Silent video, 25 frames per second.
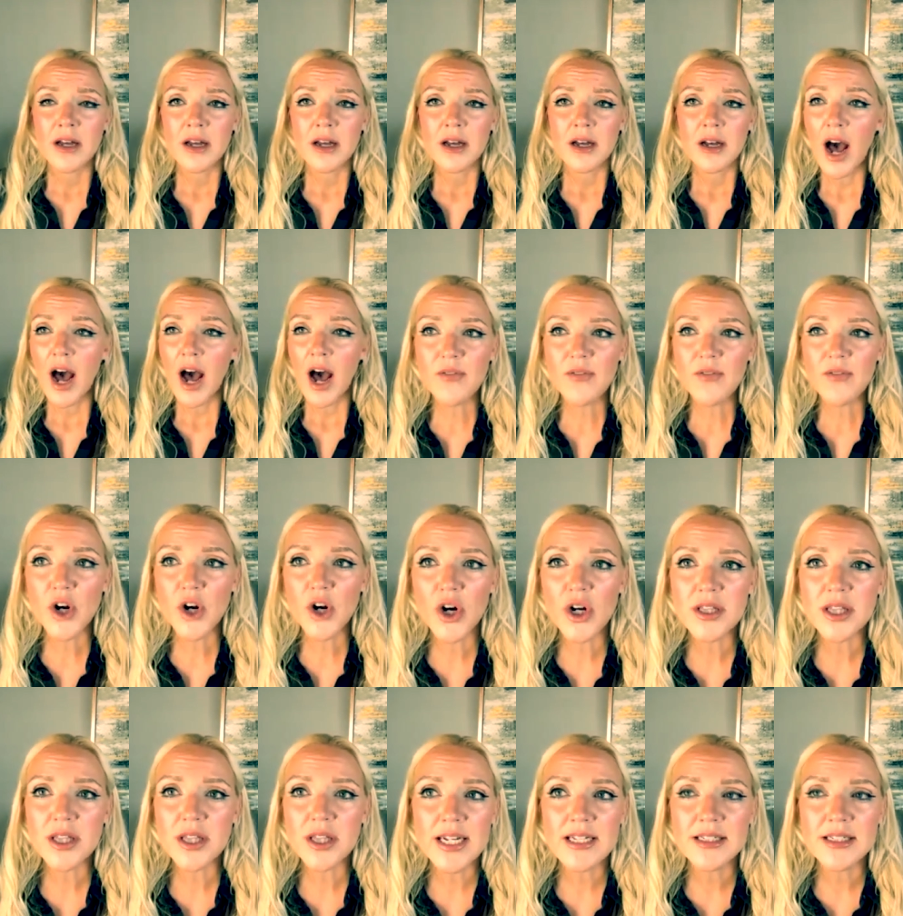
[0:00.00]
I've even
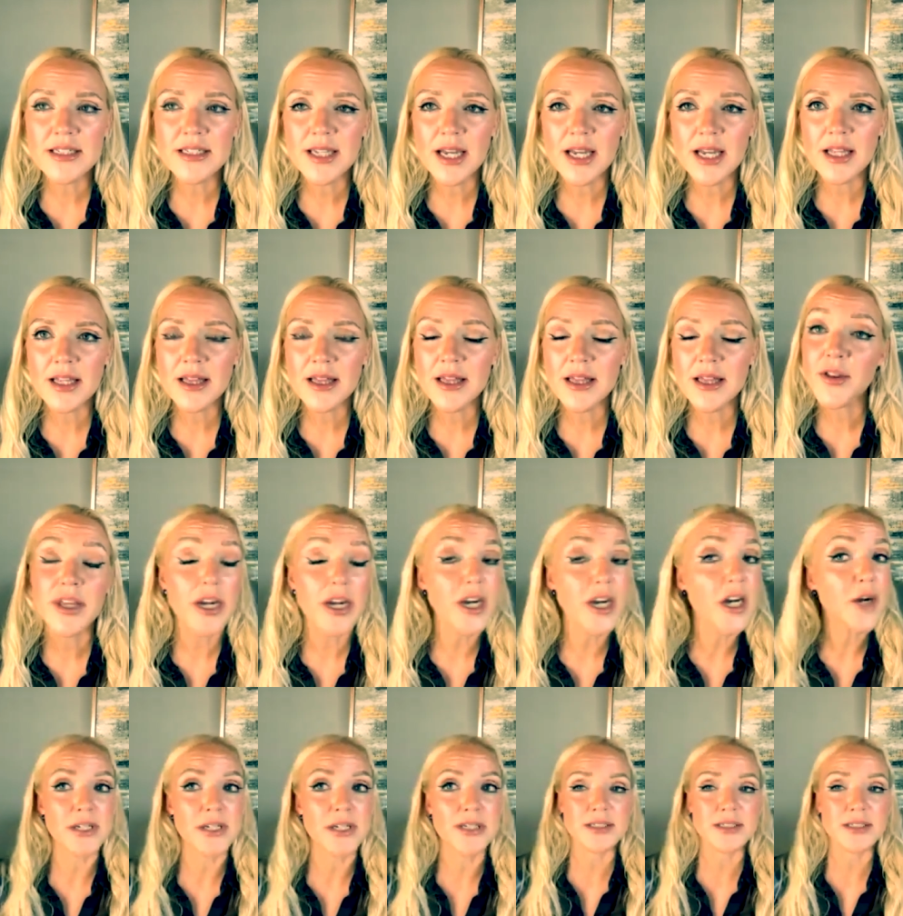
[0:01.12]
heard ladies say that their
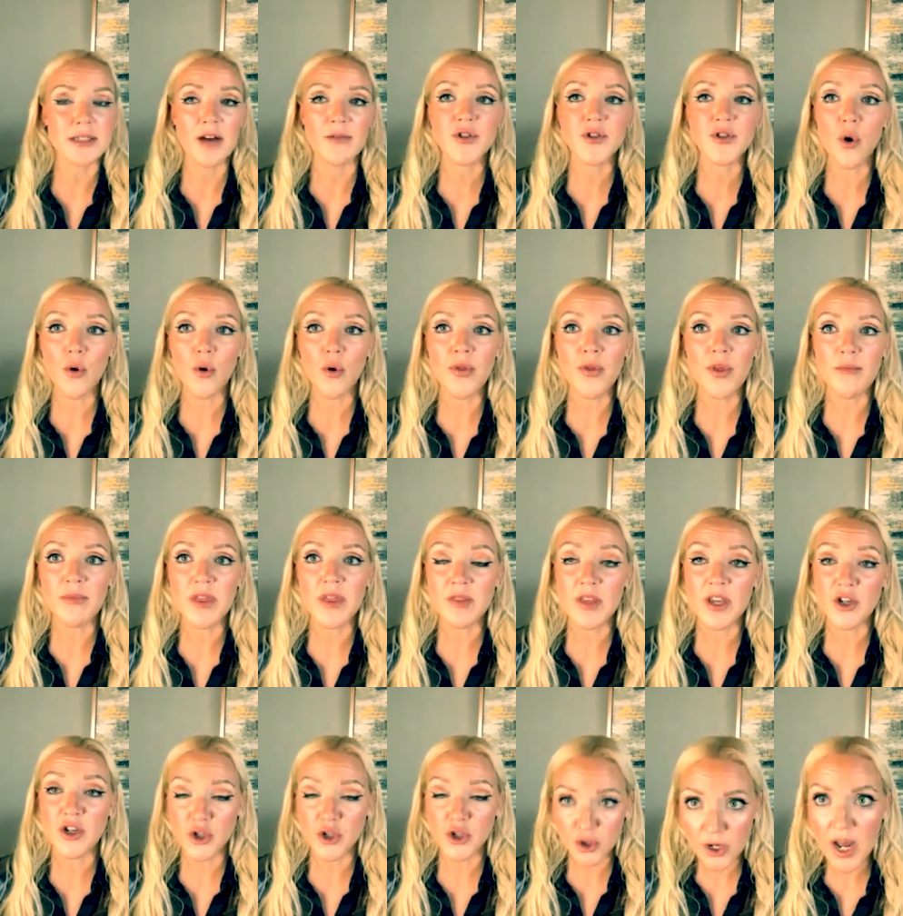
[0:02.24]
therapists have told them that
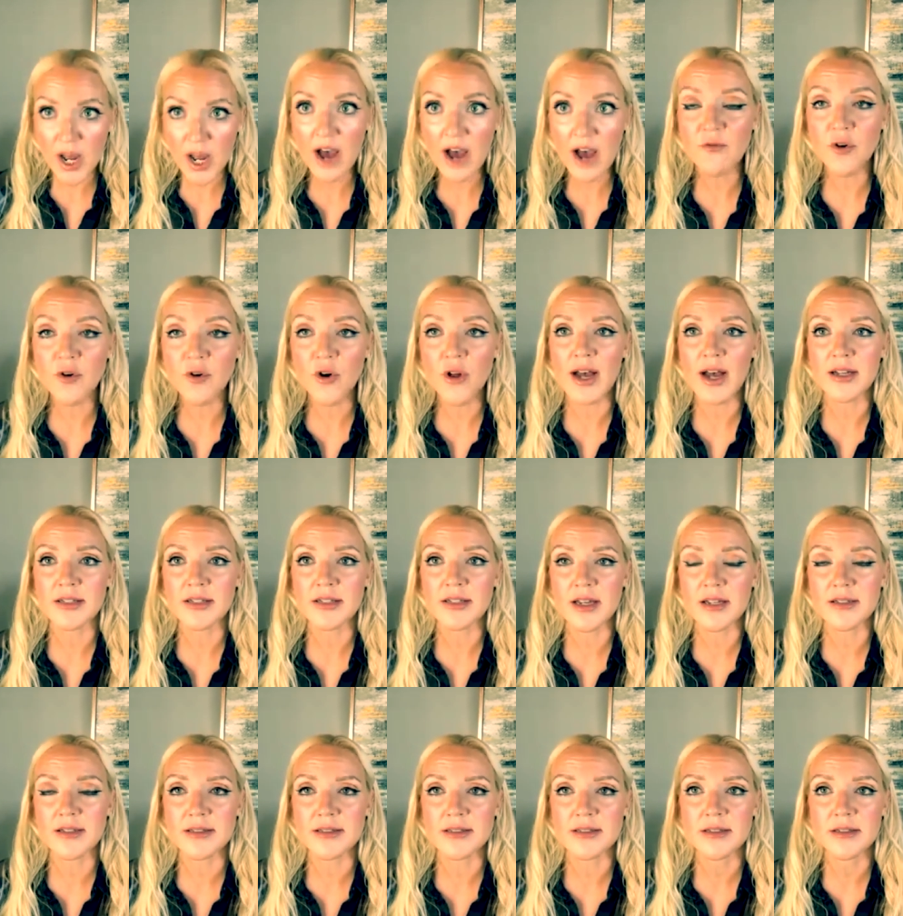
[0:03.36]
they should have full
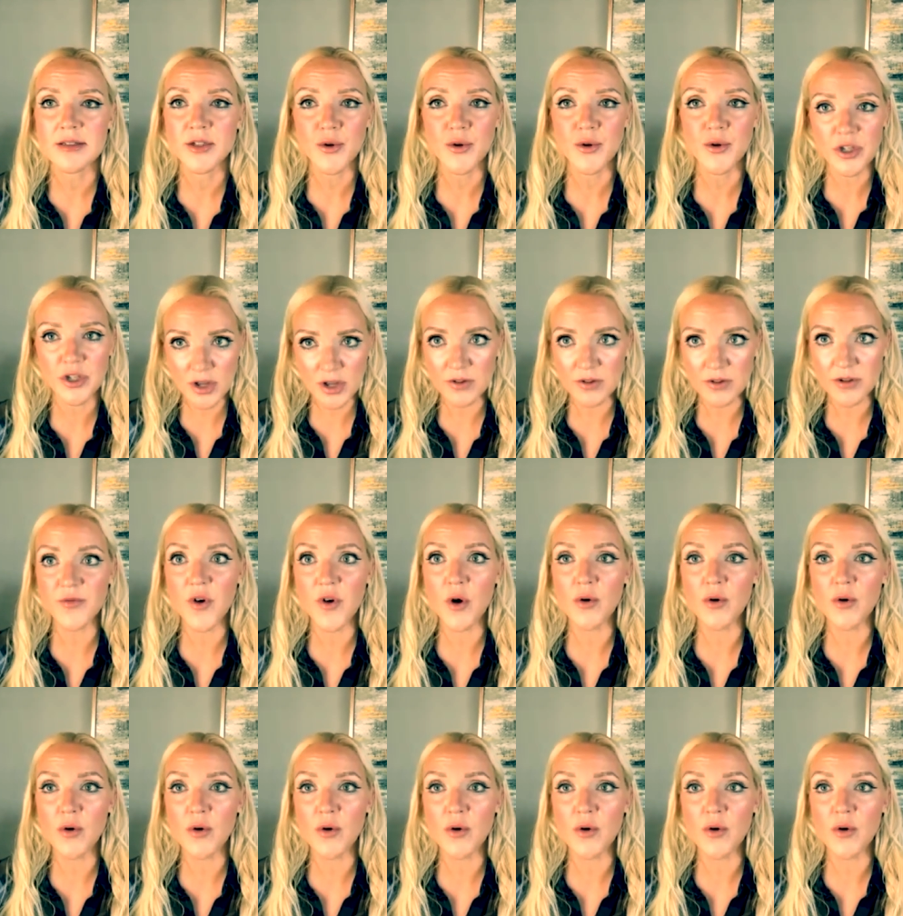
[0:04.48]
access to each other's